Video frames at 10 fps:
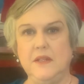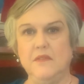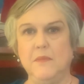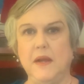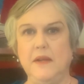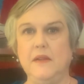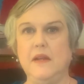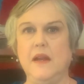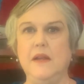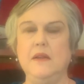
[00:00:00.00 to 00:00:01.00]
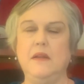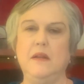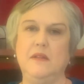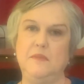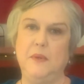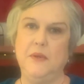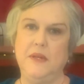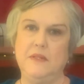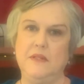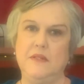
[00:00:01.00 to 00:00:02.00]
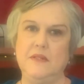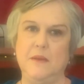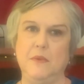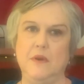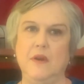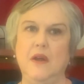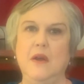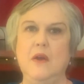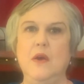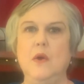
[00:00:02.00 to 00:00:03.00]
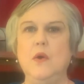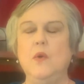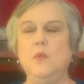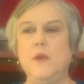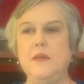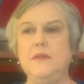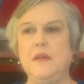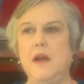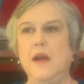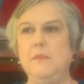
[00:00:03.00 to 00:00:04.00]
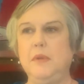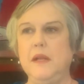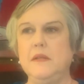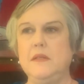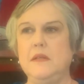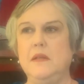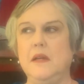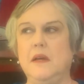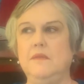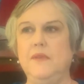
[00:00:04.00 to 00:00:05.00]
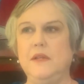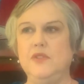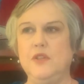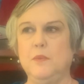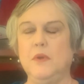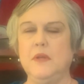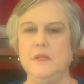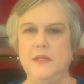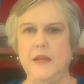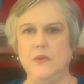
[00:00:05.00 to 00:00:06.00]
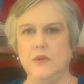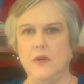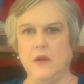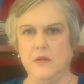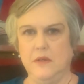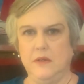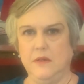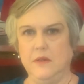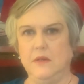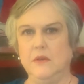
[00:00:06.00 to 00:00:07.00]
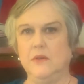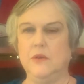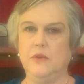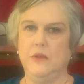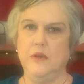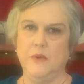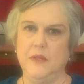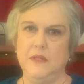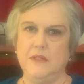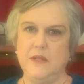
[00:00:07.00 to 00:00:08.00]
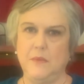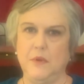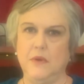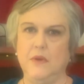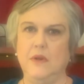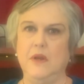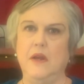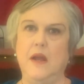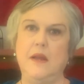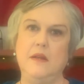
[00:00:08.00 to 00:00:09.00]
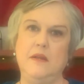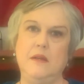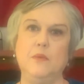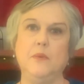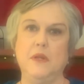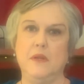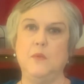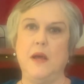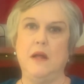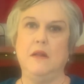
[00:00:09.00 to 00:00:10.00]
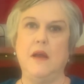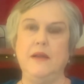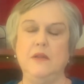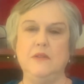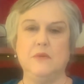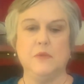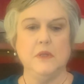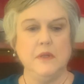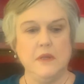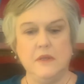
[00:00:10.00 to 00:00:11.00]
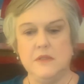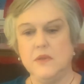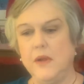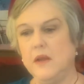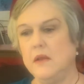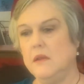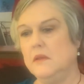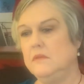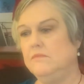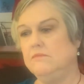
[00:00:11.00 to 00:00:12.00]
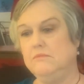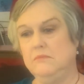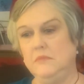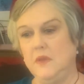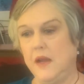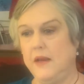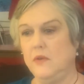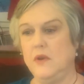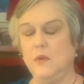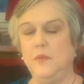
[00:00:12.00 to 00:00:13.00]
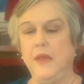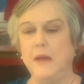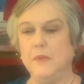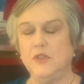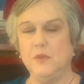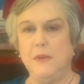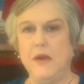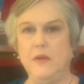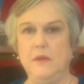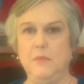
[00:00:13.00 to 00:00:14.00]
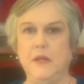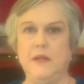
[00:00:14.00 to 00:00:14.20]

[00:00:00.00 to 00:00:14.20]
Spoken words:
of mine that I experienced this summer was that I planted a vegetable container garden earlier in the summer, and it did really well. I used really good soil. I don't know that much about it, but